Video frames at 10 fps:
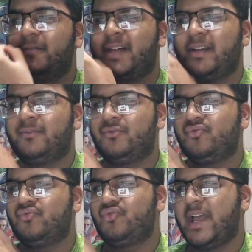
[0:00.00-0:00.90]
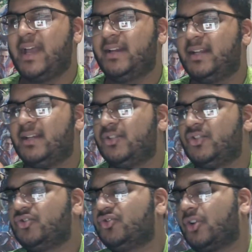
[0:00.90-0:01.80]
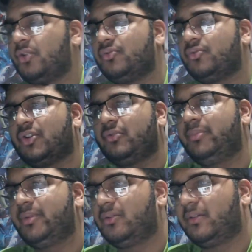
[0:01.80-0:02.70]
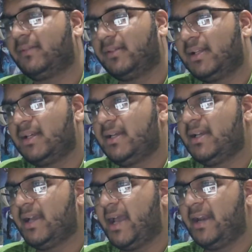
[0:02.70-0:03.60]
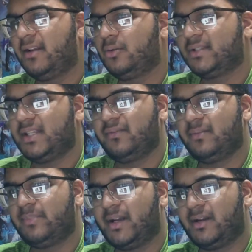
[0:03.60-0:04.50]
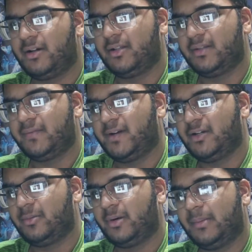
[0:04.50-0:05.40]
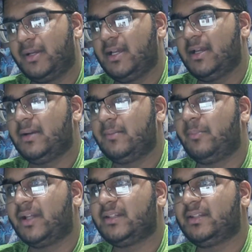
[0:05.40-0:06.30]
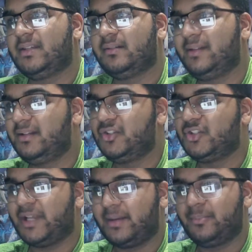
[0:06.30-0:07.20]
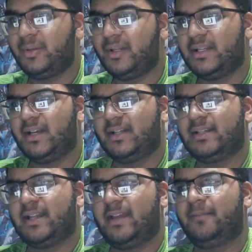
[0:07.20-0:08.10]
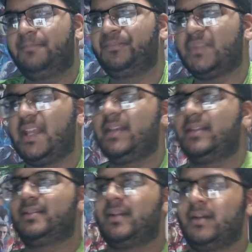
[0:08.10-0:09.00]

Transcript: that red. It is so beautiful, and it looks even better on the Funko Pop. But the real champion here today is